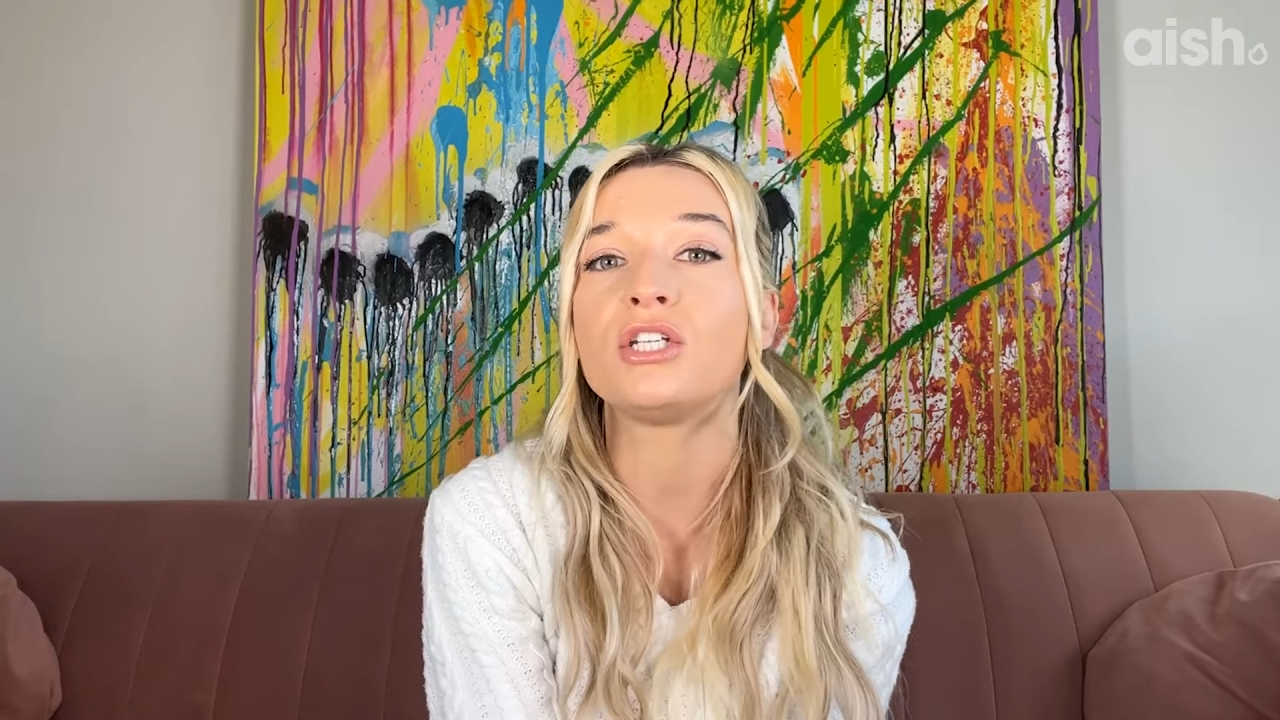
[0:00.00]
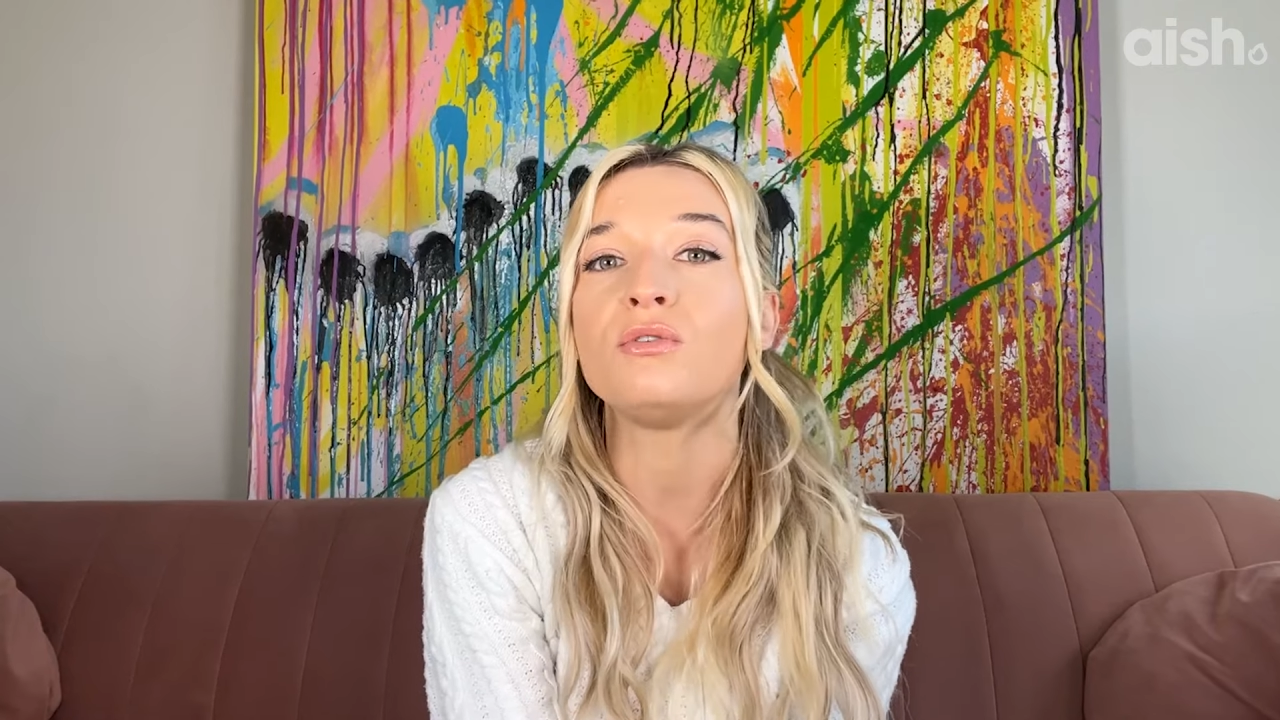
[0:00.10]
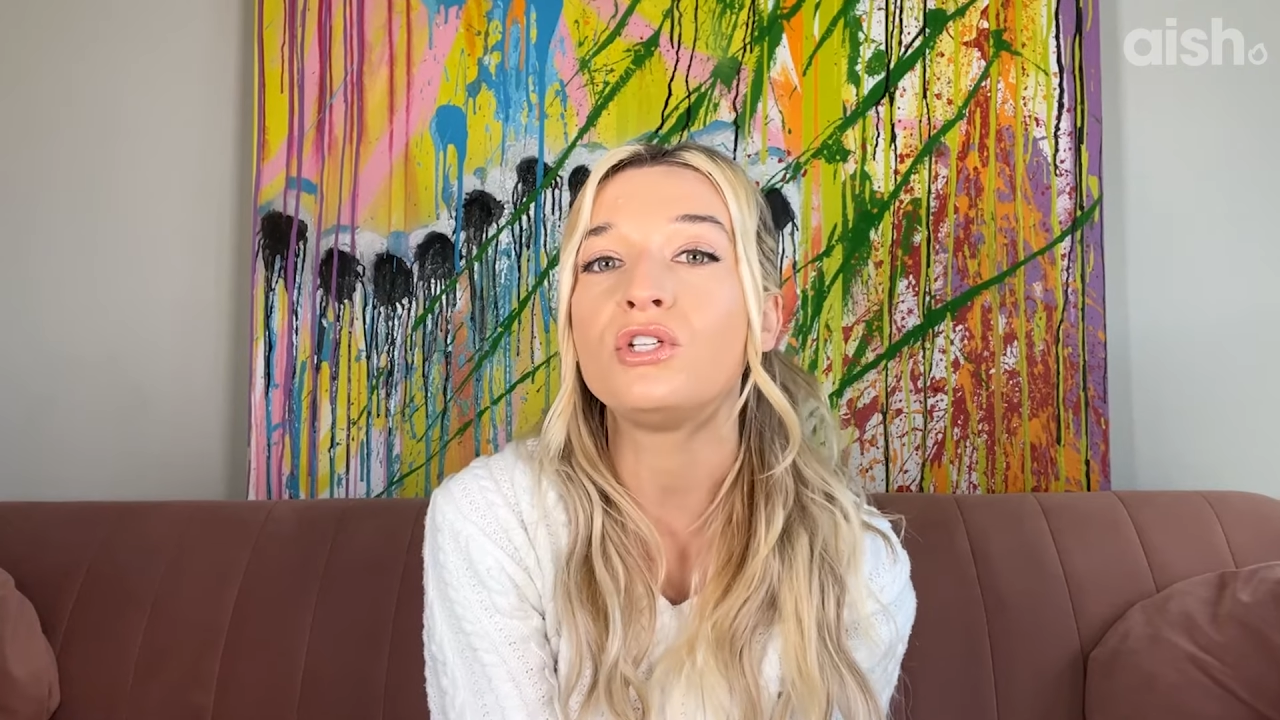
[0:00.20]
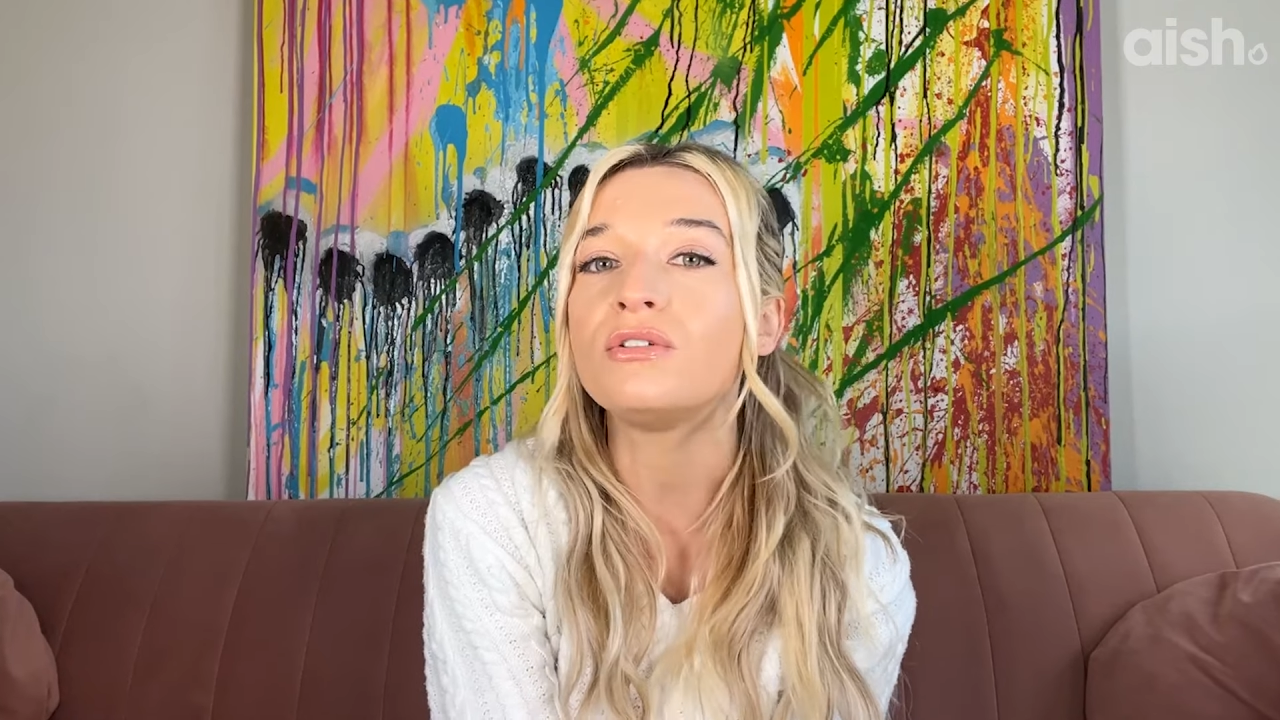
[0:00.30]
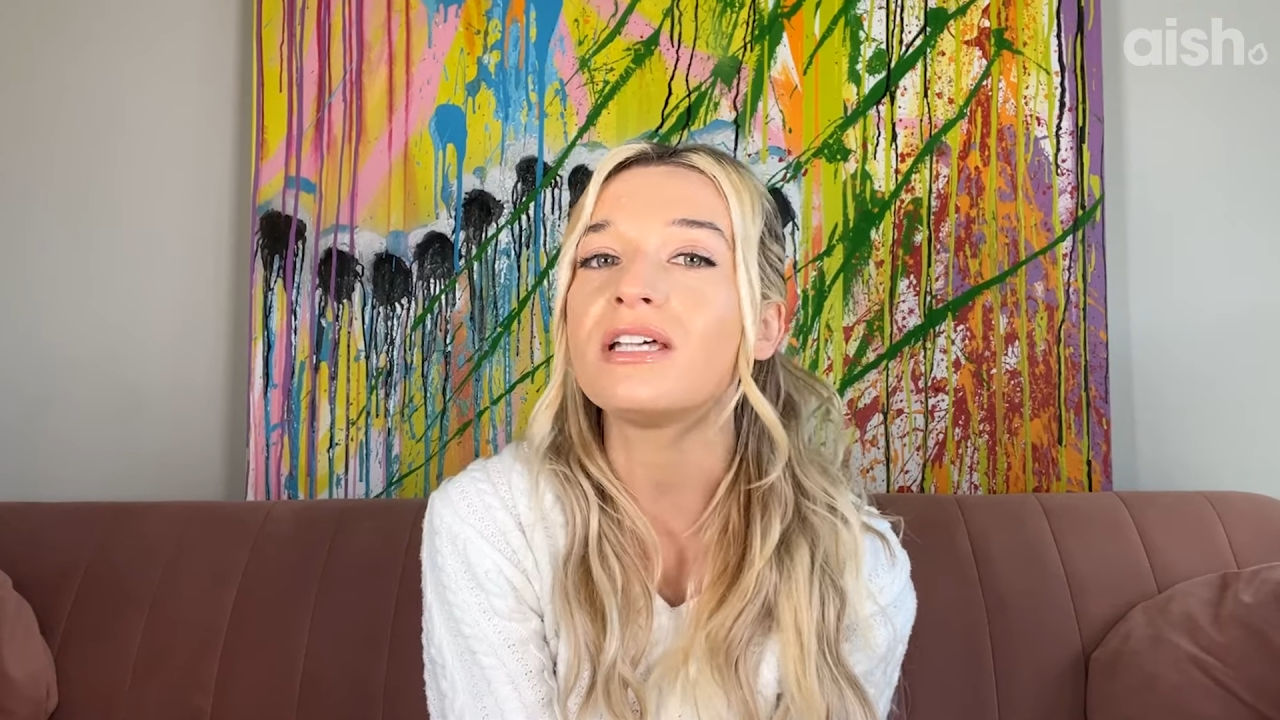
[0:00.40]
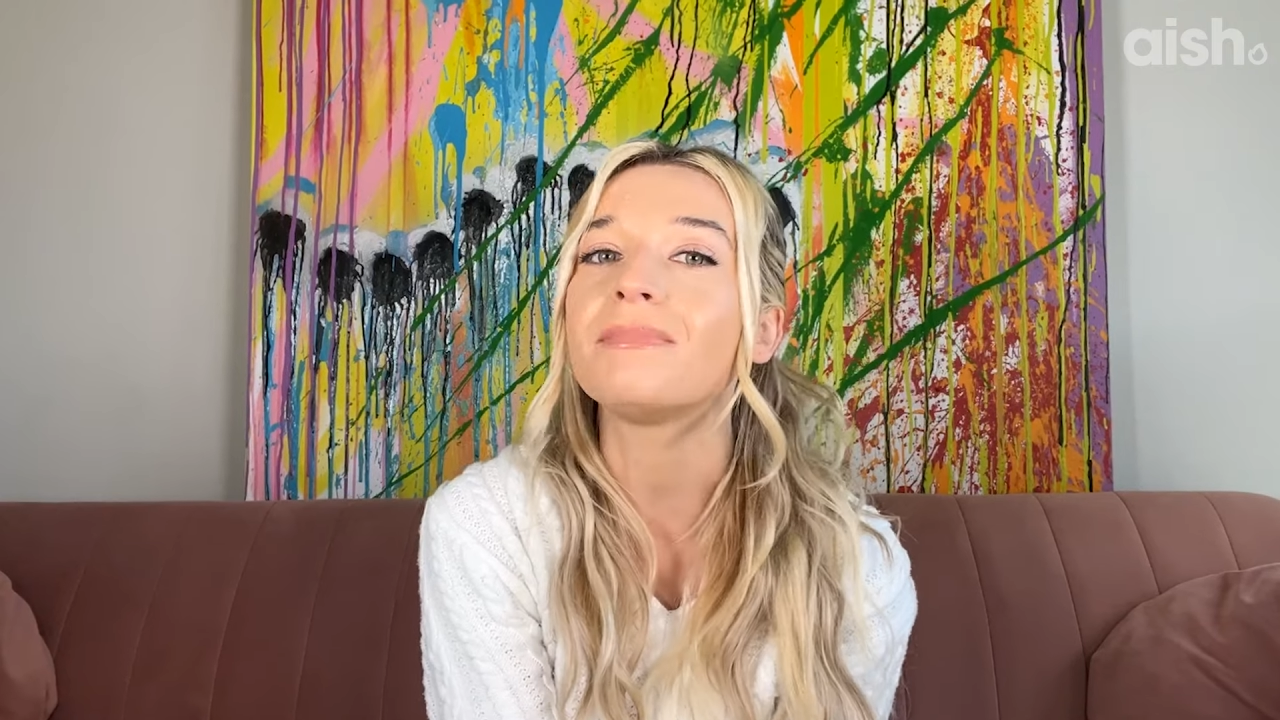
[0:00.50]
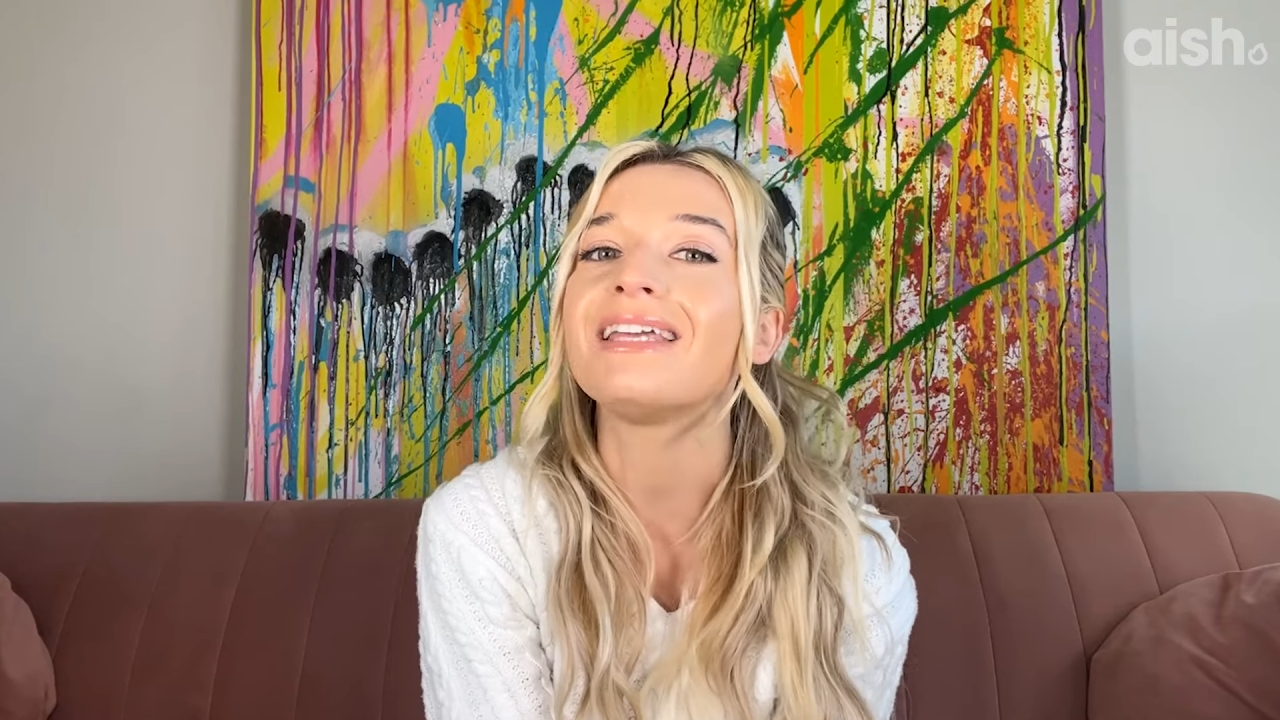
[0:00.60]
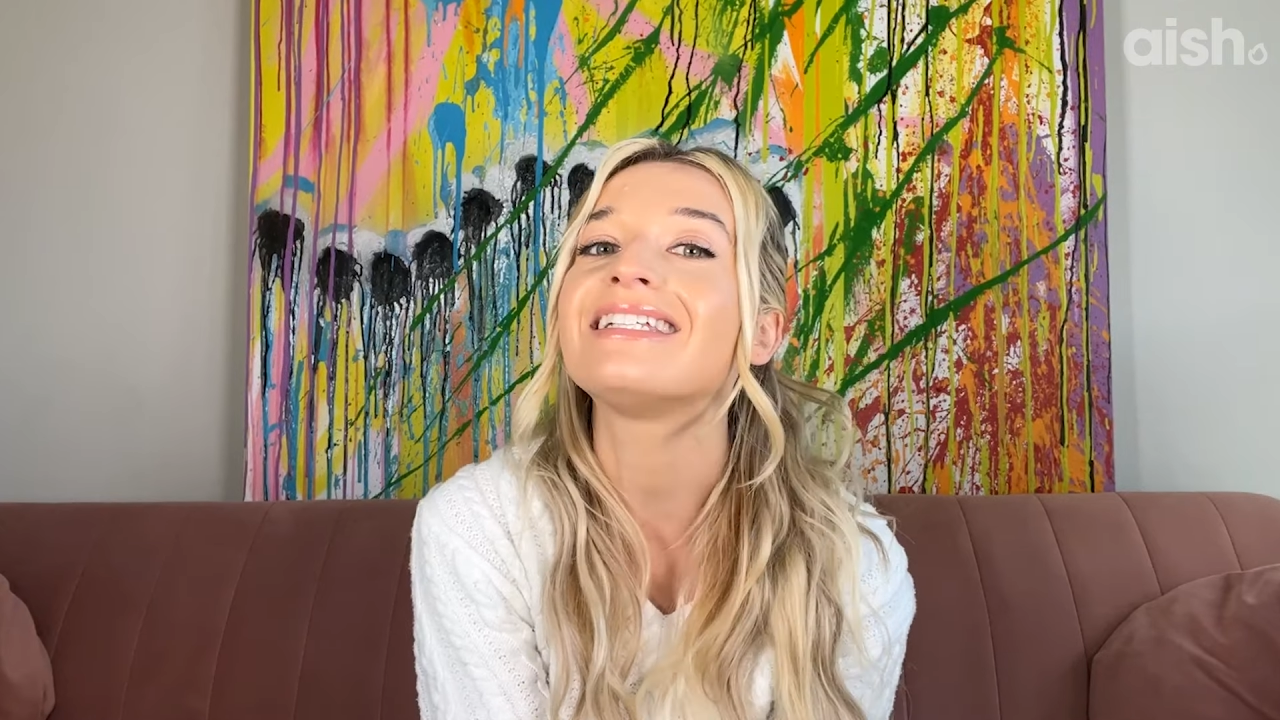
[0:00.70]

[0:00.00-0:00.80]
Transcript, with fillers: you do something